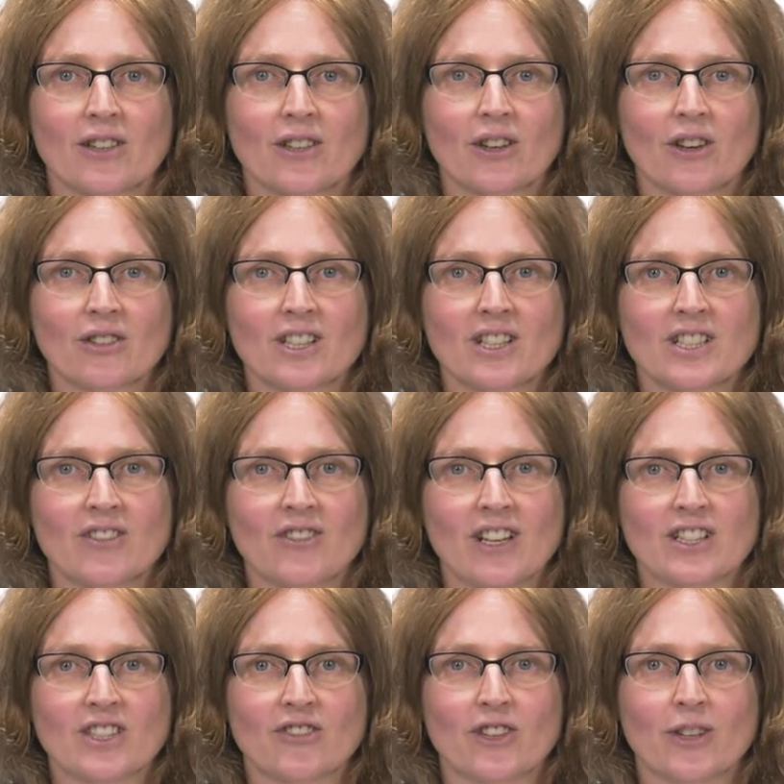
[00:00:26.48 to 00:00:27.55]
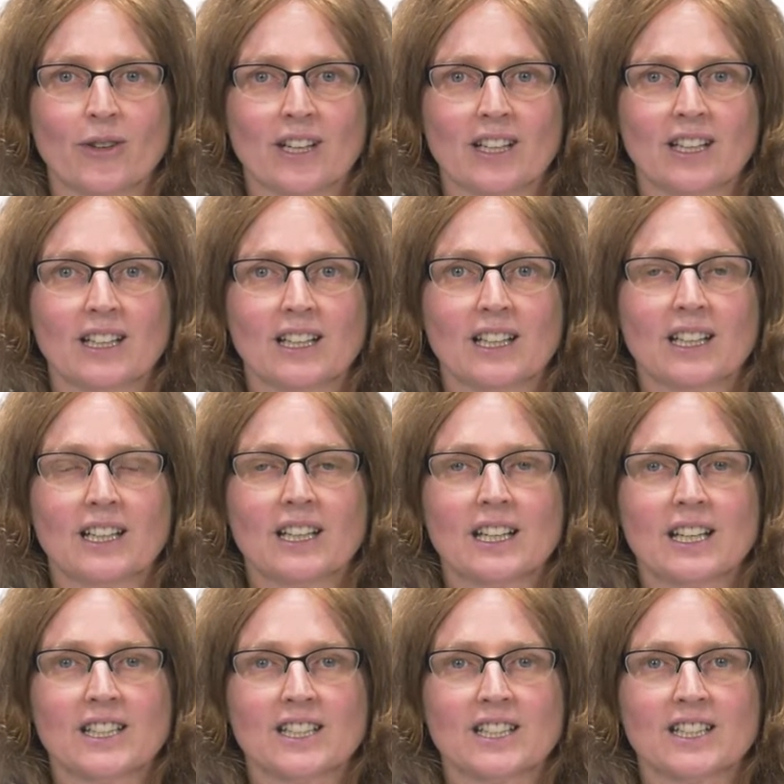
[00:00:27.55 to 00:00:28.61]
Cognitive interviewing
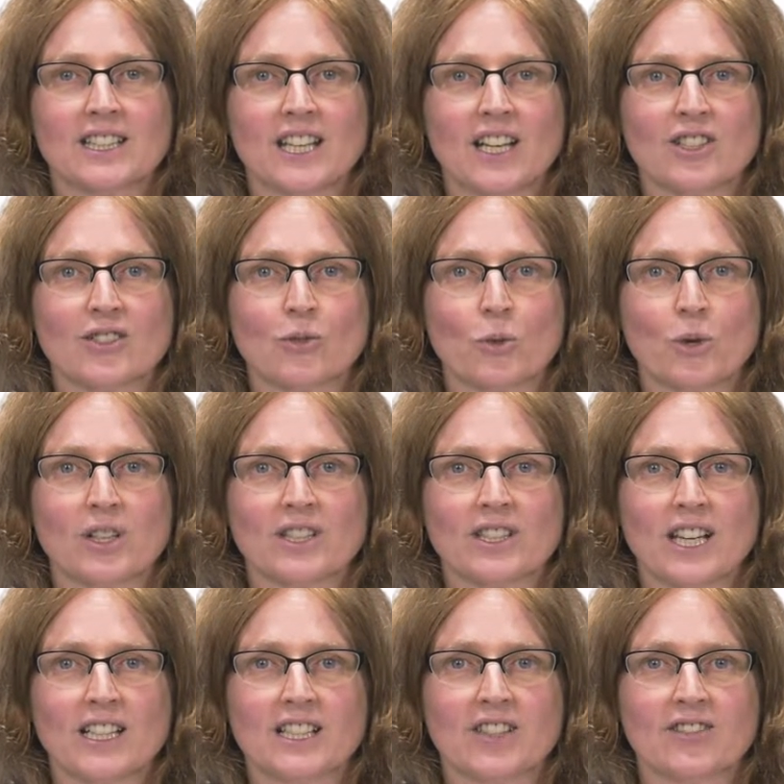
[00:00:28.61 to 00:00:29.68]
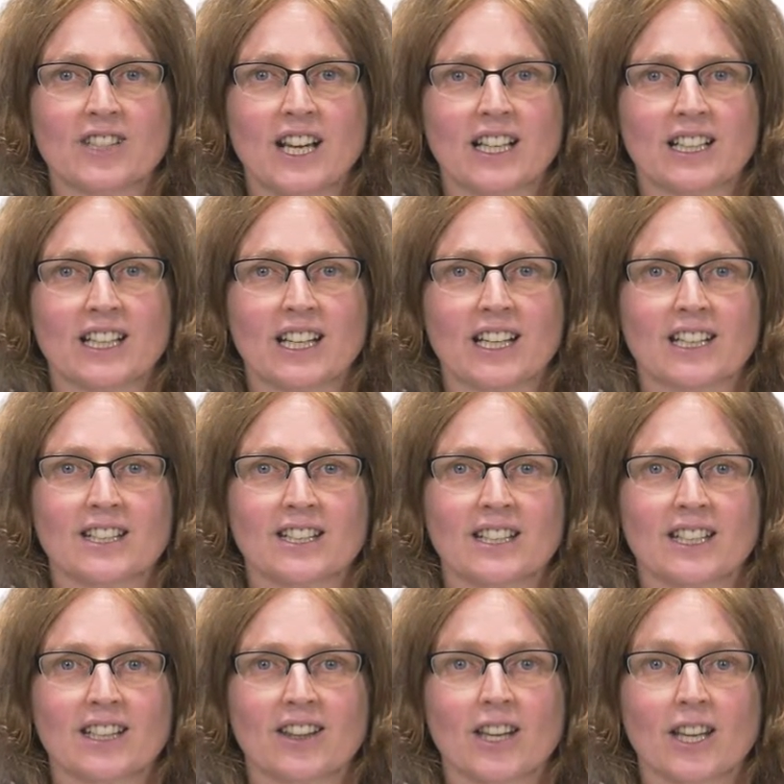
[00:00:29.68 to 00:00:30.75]
is a set of qualitative techniques
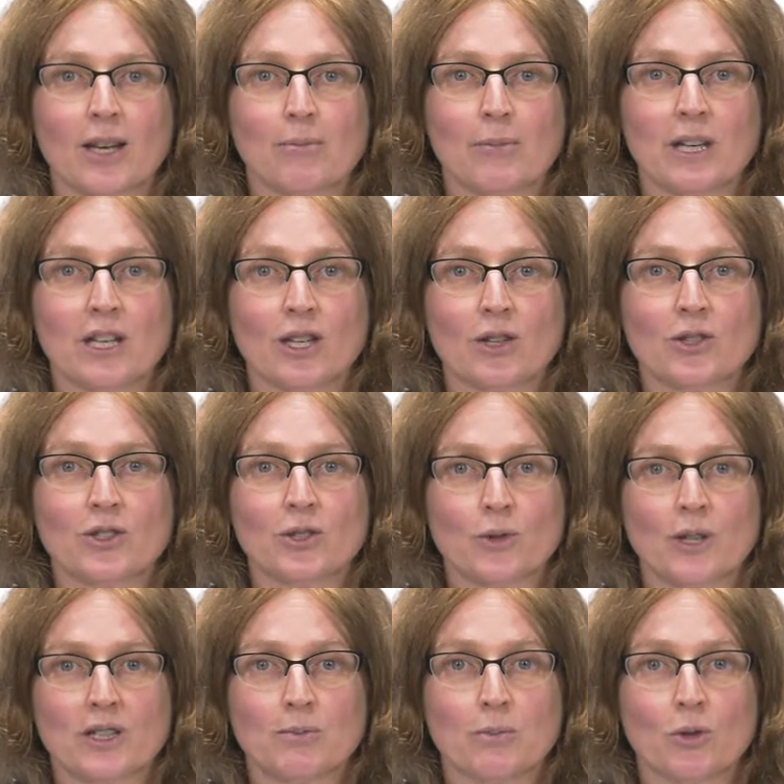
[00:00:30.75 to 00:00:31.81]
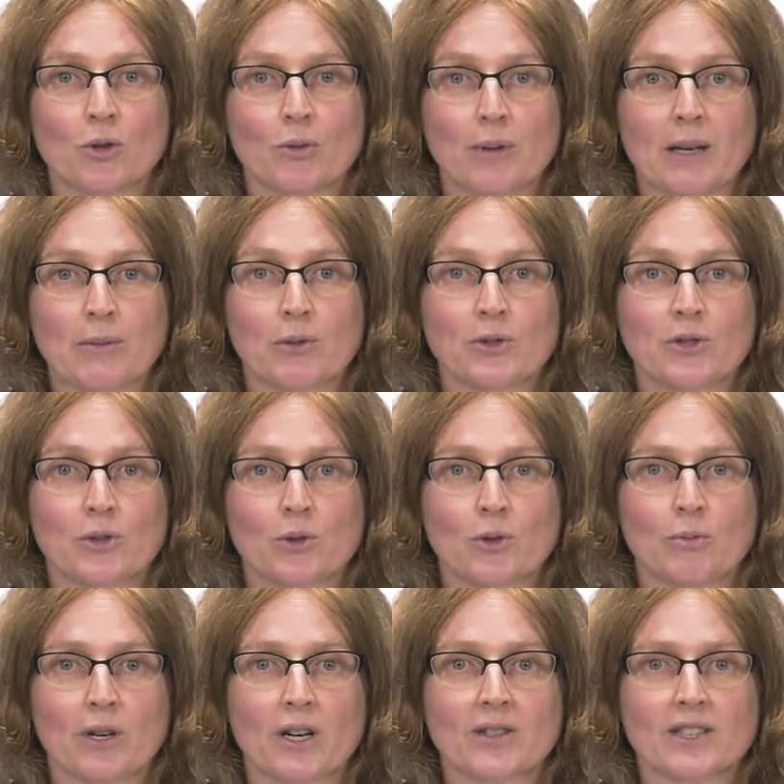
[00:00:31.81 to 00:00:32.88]
that can be used to explore people's
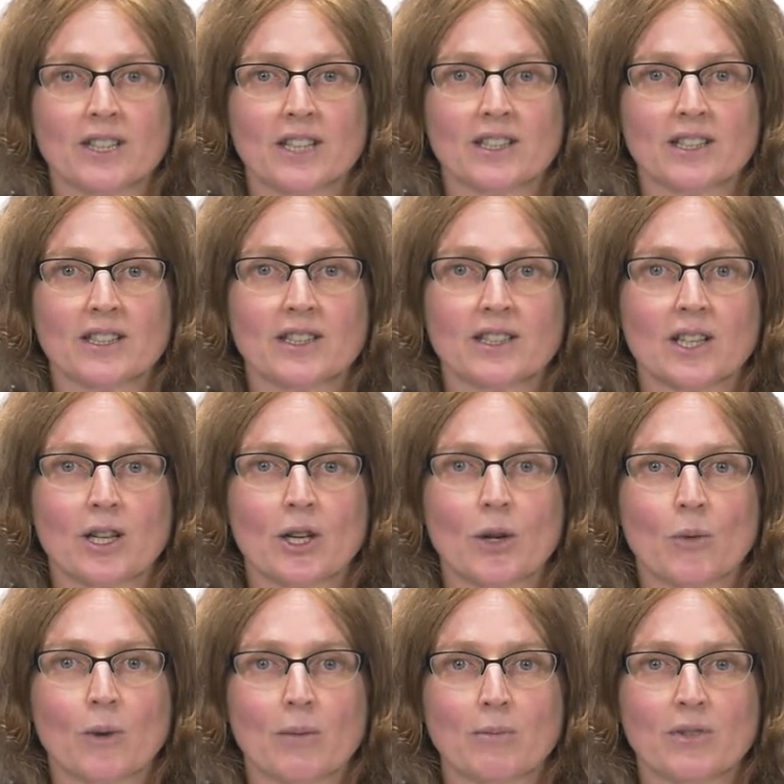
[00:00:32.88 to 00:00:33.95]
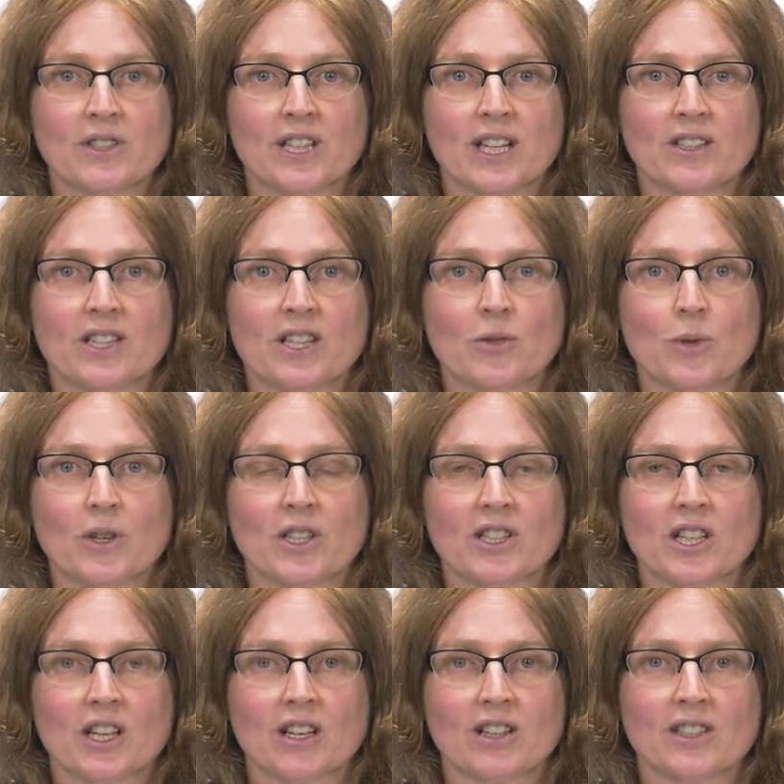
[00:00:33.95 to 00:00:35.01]
thought processes when presented with a
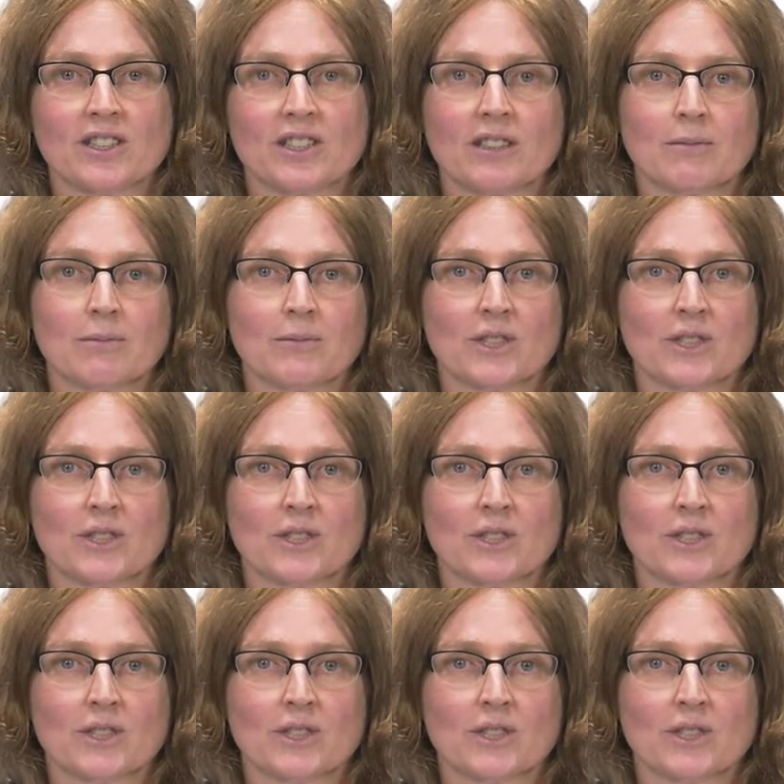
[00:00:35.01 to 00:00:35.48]
task,